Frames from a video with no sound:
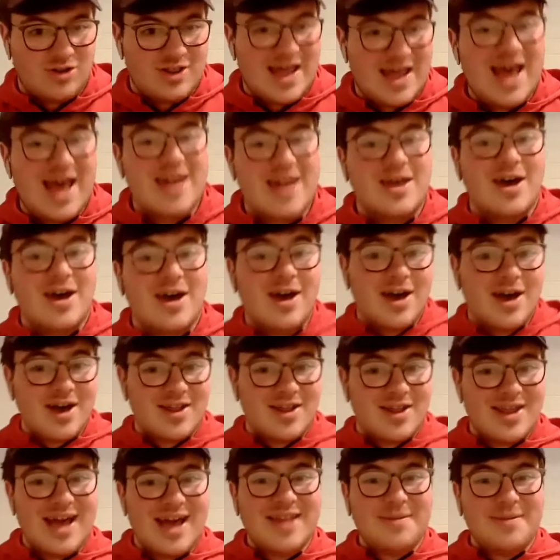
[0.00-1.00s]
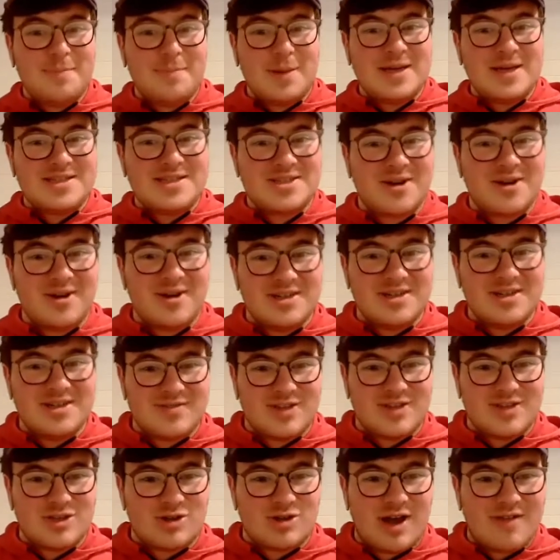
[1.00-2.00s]
They're the big stories
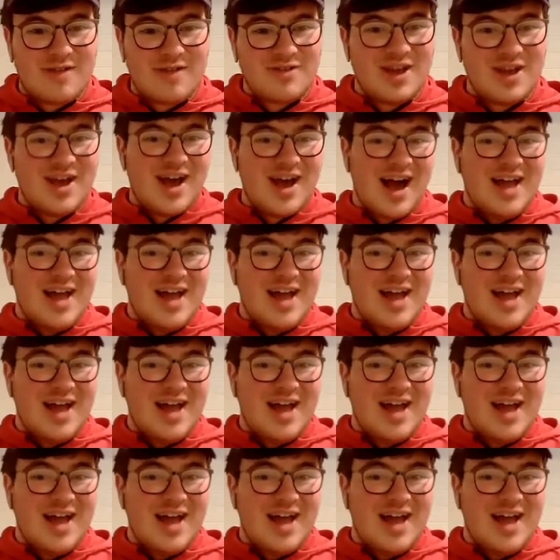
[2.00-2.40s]
of the draft.